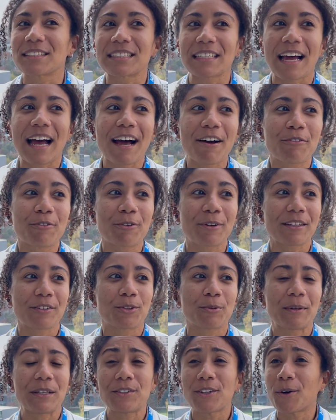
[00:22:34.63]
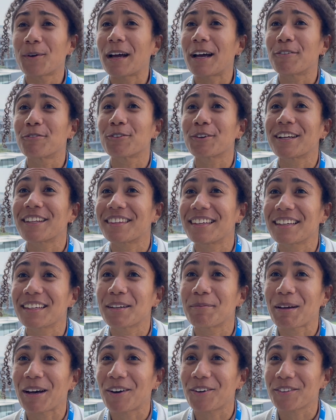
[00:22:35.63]
Do we know everything
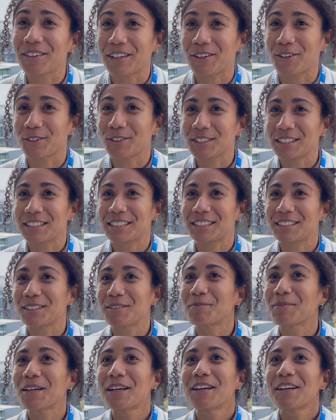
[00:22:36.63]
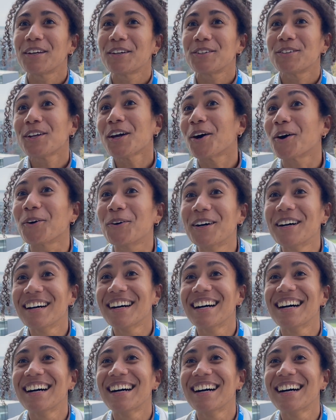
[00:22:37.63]
about the Earth system? No.